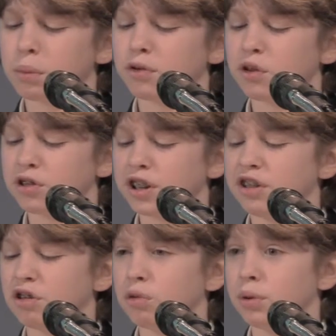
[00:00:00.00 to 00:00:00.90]
a
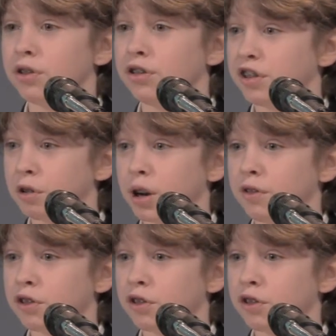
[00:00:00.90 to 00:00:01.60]
14-year-old with zero life